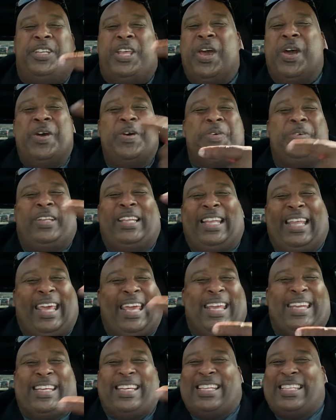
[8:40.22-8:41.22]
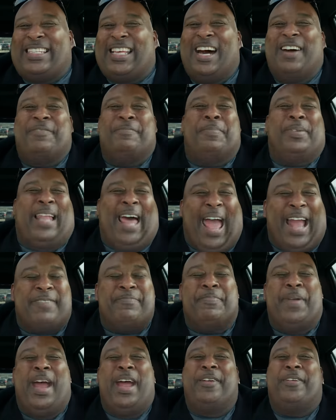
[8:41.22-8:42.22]
2 liters of
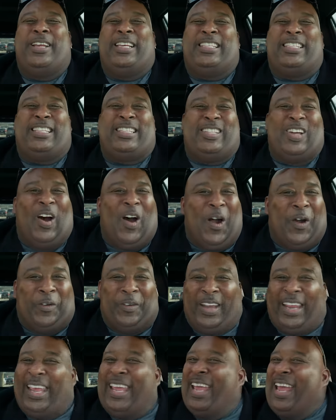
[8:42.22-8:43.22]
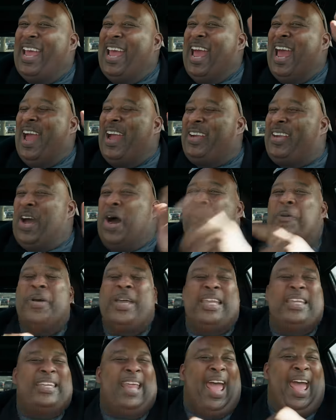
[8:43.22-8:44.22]
Blackberry Starry
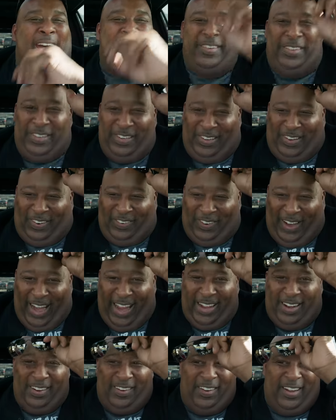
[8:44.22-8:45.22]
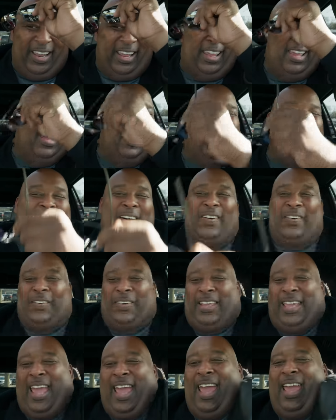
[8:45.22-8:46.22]
going down to Gregory,
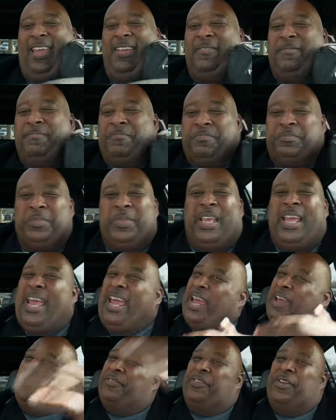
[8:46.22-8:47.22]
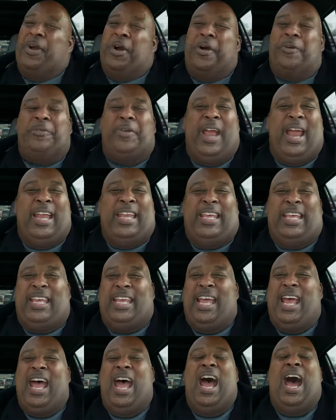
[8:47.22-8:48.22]
okay? If you're ready,
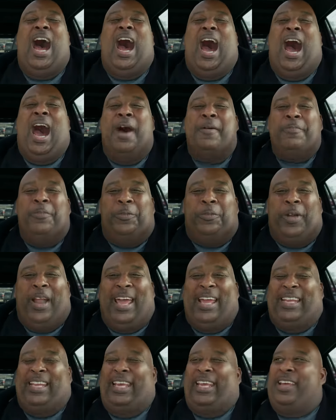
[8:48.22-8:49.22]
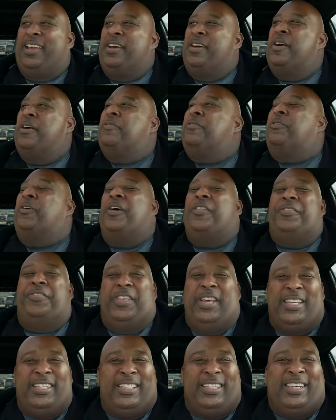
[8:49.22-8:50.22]
I'm ready for
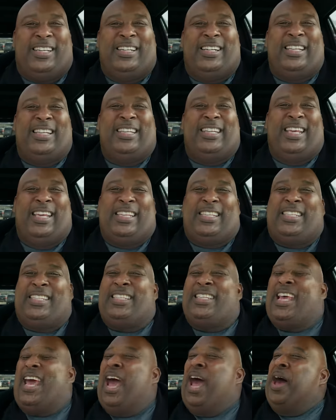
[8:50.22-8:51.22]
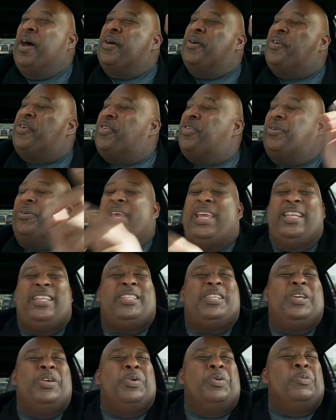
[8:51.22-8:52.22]
this goodness. 3,
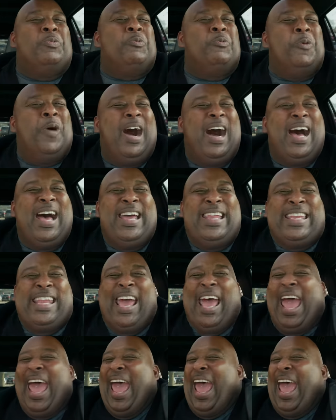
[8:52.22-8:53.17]
2, 1,